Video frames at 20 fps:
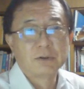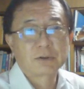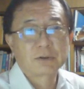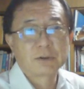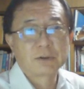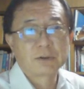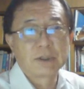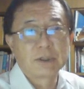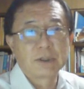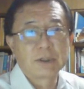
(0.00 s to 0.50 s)

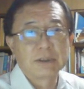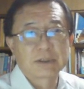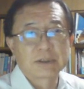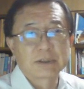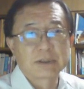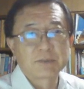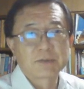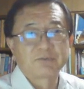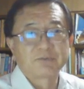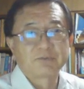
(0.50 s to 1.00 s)
in
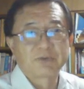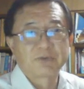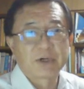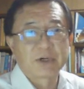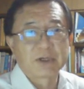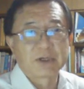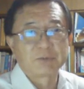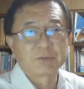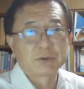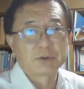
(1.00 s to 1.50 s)
terms of
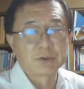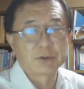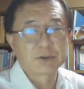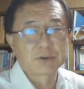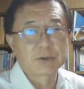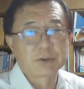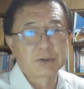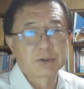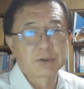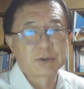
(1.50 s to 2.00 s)
variable cost,
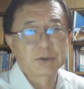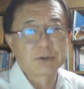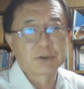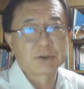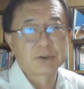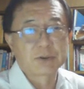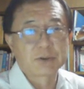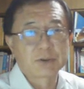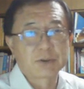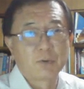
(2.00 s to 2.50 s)

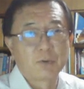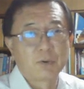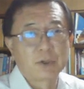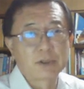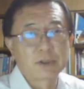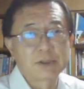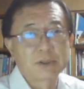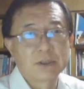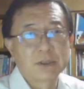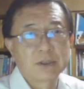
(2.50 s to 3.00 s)

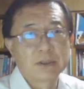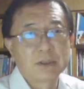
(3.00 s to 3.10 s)
cores